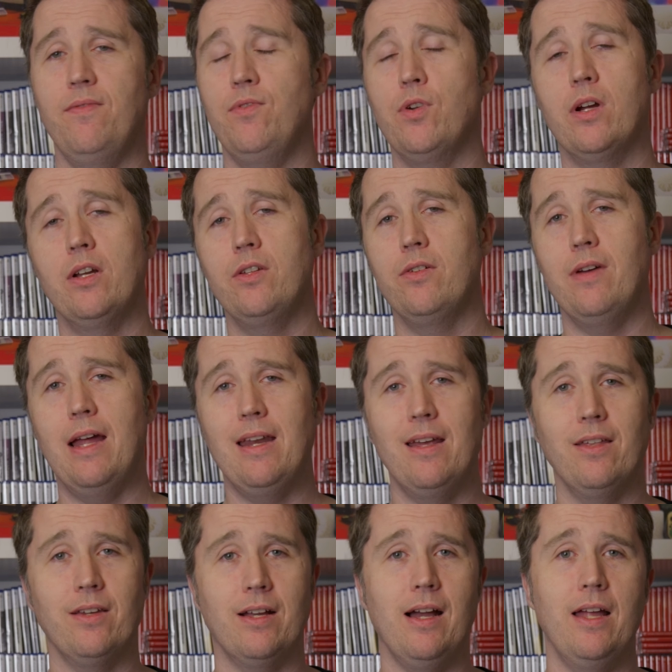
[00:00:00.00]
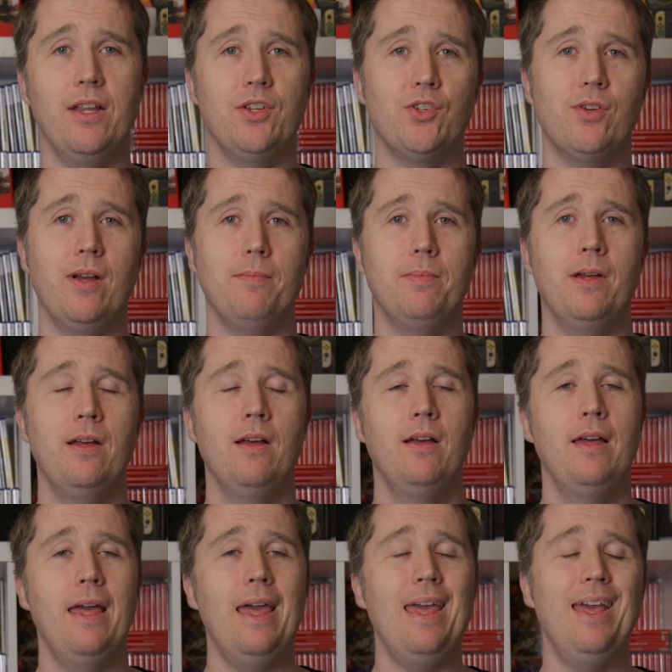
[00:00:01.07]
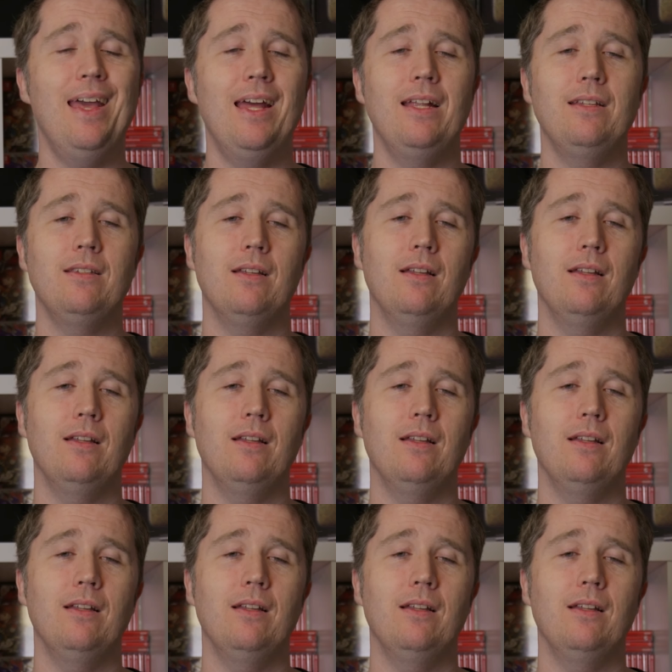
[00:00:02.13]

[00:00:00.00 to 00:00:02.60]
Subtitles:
if you're gonna do any other kind of trip. And